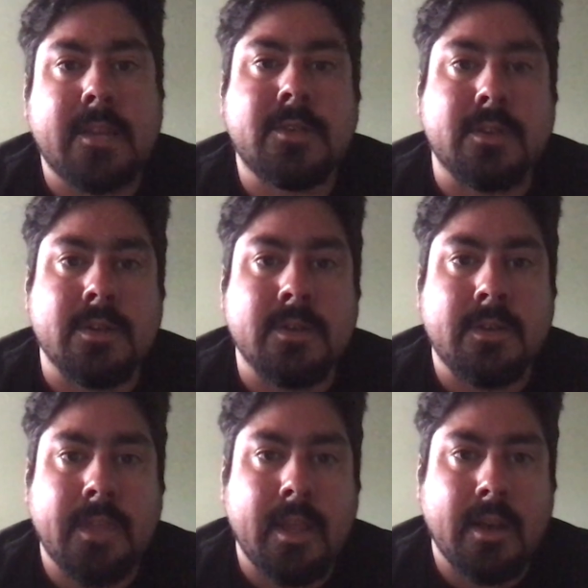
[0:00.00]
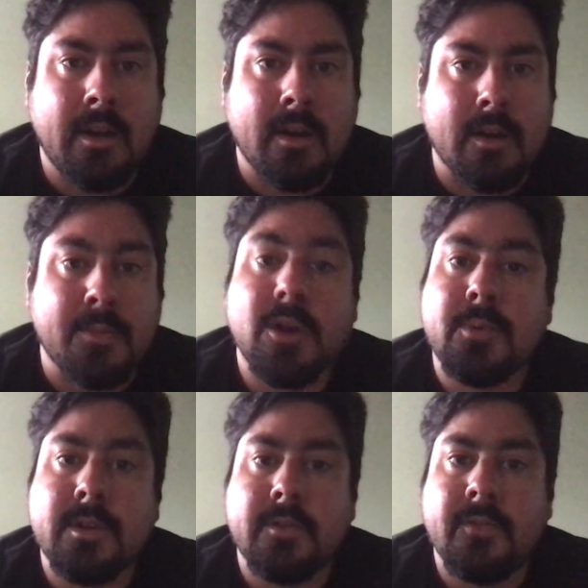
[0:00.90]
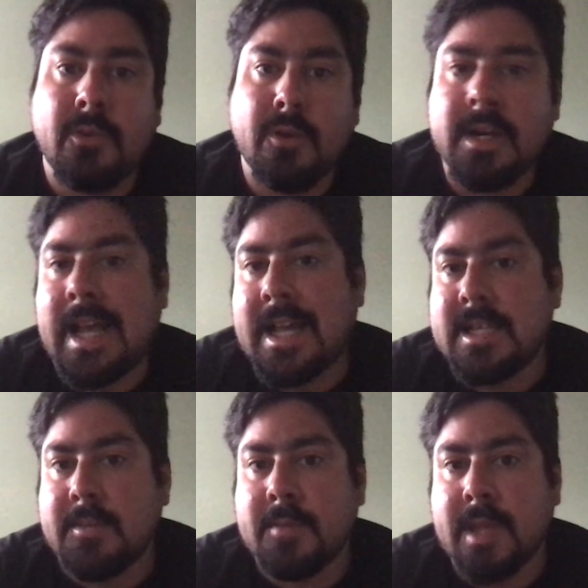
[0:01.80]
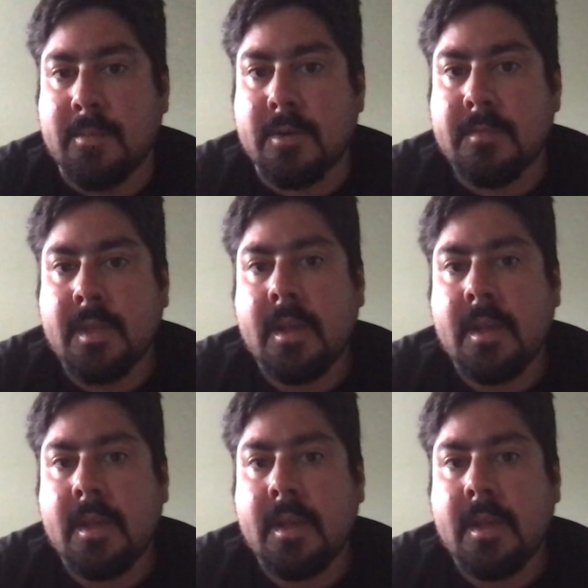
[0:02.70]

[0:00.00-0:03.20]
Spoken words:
sure they are appropriate for an academic paper.